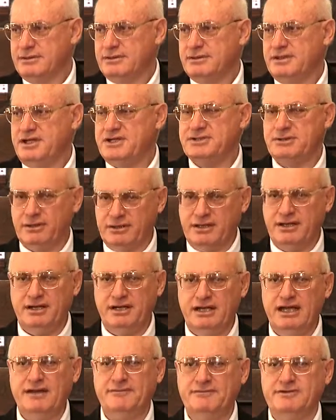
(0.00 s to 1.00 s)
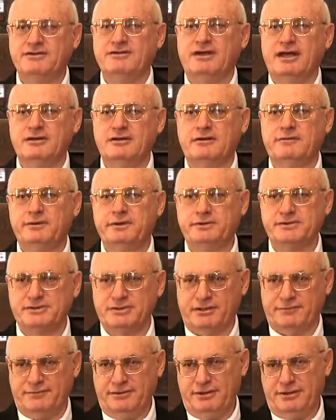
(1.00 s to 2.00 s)
and he's not going to have to take the wheels
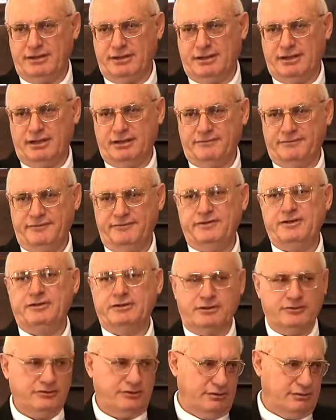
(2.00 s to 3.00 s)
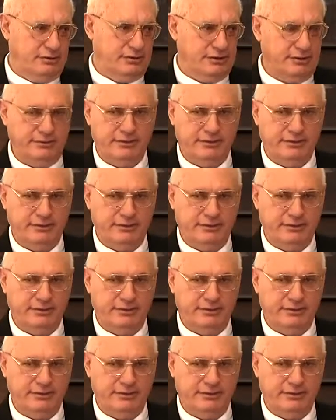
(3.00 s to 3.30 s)
off in your life if you're not doing the